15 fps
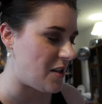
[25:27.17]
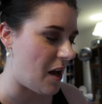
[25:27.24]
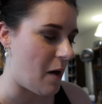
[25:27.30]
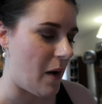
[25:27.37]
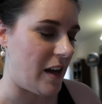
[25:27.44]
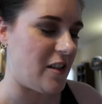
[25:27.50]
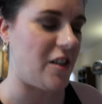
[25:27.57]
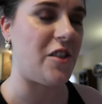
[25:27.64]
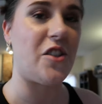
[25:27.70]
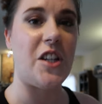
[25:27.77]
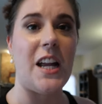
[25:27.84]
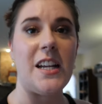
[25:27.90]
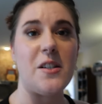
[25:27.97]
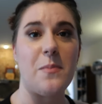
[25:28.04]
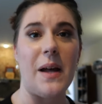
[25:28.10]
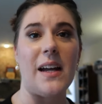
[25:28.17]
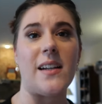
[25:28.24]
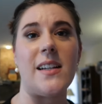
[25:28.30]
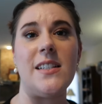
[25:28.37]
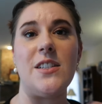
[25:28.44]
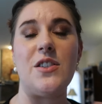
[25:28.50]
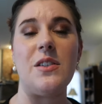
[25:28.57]
so I just changed back
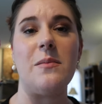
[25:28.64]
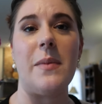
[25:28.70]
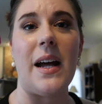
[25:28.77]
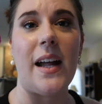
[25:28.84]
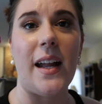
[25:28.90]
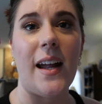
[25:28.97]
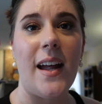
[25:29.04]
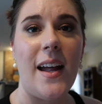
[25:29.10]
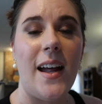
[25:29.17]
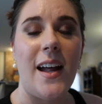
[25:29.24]
into my